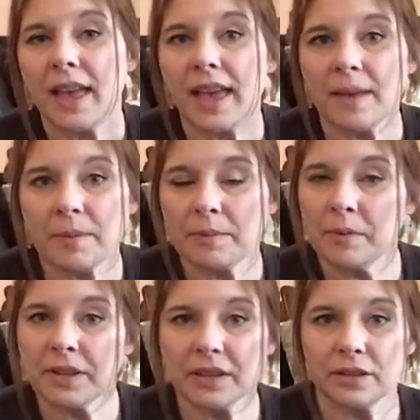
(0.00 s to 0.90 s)
and maybe
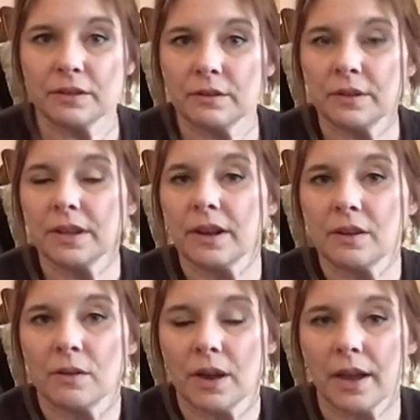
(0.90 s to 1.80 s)
we can do, you
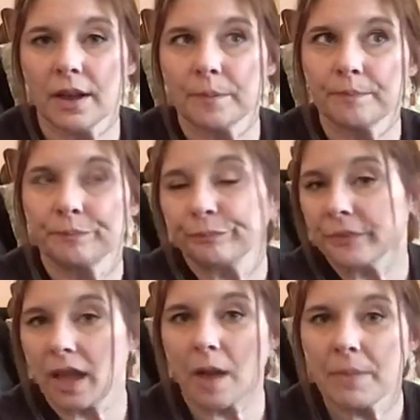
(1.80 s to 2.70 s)
know,
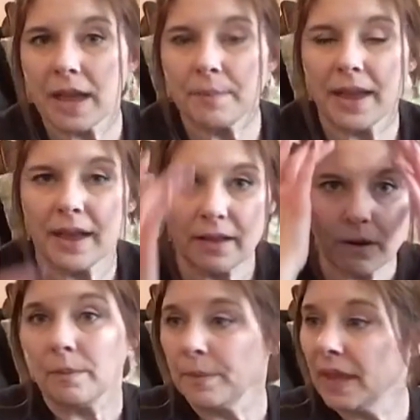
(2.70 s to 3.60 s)
a
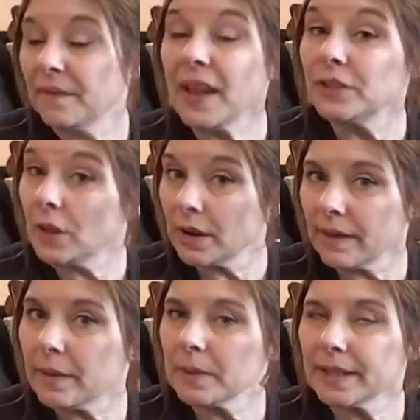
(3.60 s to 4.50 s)
PayPal if I don't
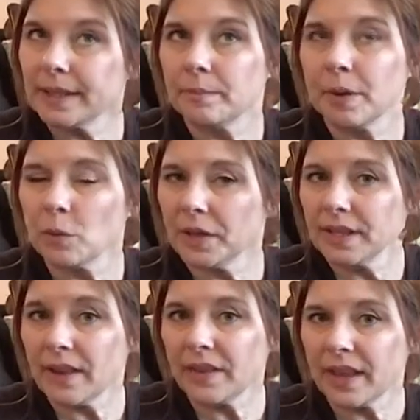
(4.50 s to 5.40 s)
have them listed. But once
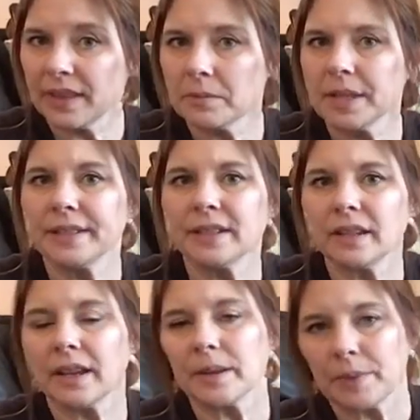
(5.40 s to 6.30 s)
I've got them listed
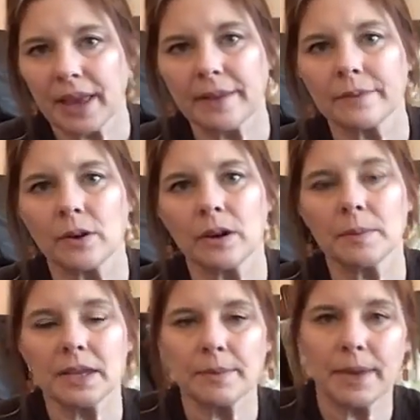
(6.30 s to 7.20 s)
on a platform,
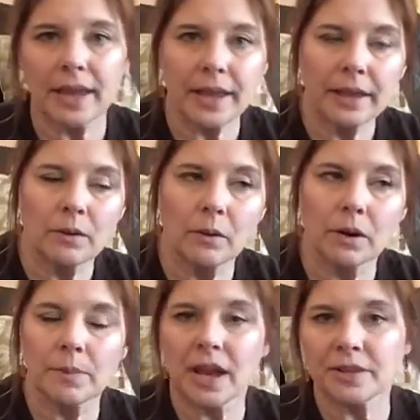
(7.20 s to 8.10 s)
eBay
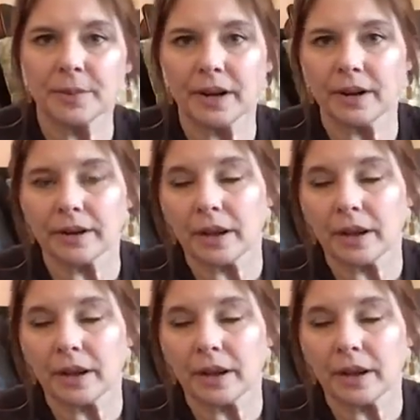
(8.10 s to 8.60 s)
or Poshmark,